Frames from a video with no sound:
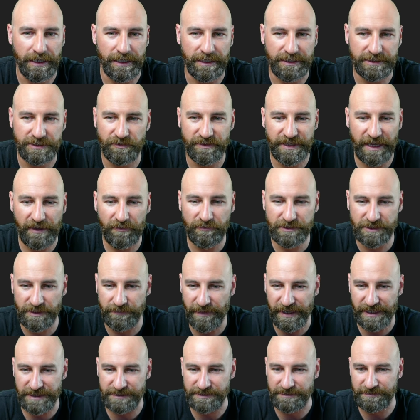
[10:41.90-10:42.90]
So that was
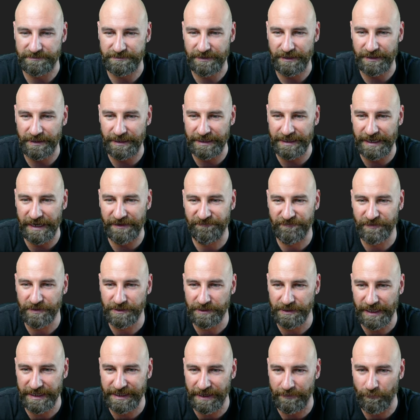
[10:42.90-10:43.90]
amazing. And I
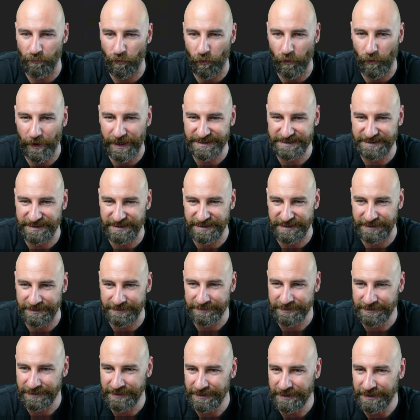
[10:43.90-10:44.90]
feel like I'm
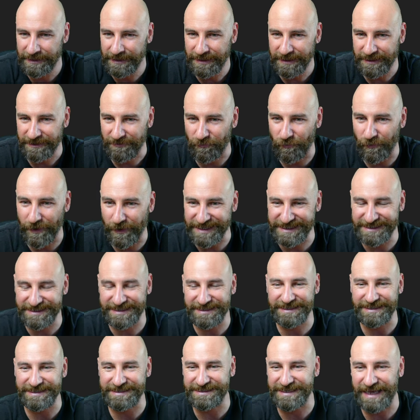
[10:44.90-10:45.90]
wasting
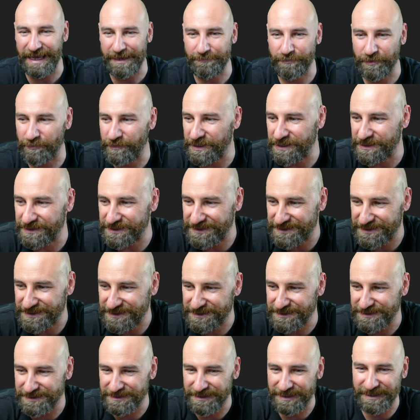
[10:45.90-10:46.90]
its
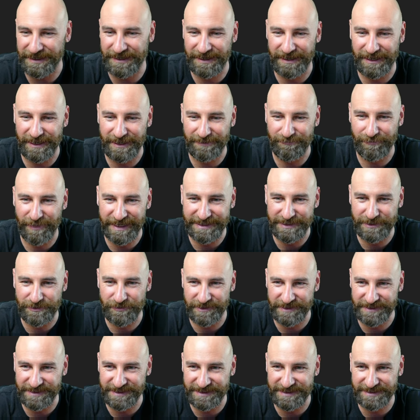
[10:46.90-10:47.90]
capabilities by
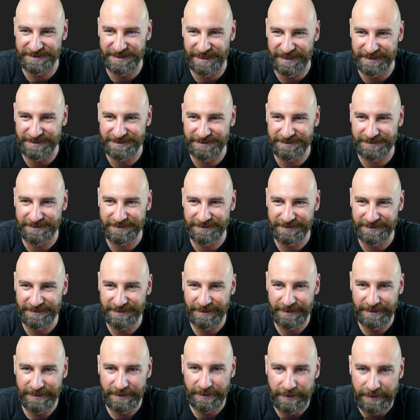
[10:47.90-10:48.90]
doing this test.
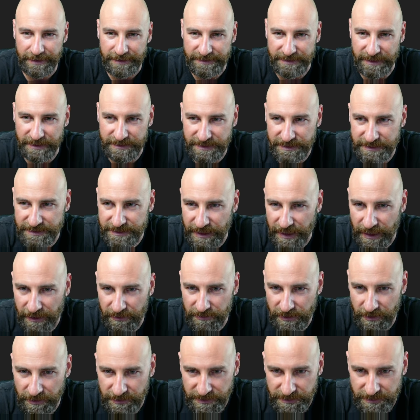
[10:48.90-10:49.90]
Does it say
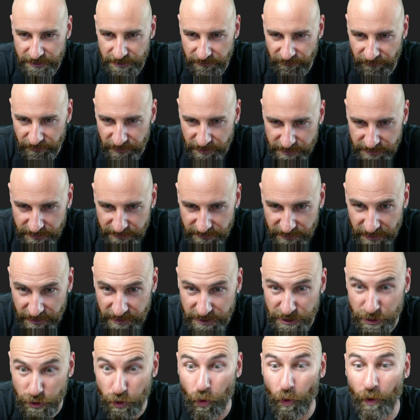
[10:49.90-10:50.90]
how long it took for it to
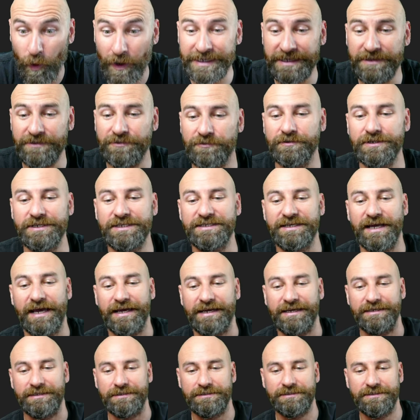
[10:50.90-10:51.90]
think? 23
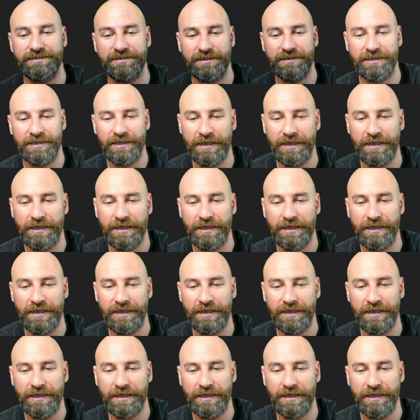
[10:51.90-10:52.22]
seconds.